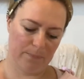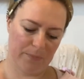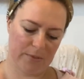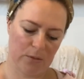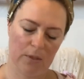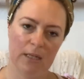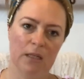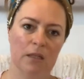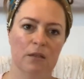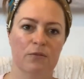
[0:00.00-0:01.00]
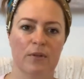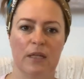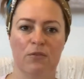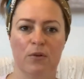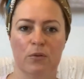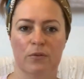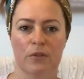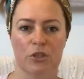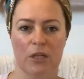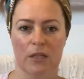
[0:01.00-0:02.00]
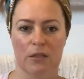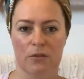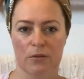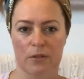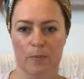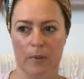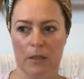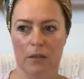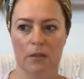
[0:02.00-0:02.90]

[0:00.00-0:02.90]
It's not any fault of the charting, so to speak.